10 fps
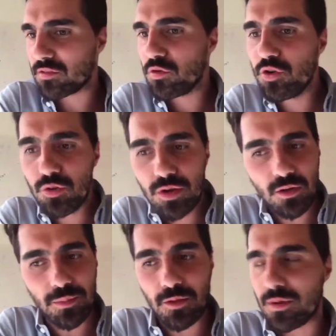Who do you need to
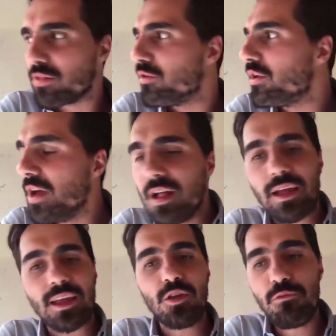meet with?
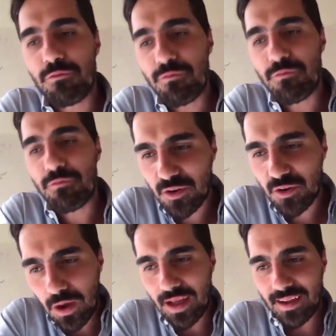You
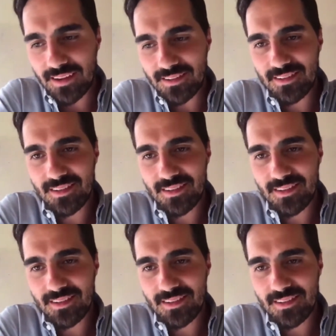find a way.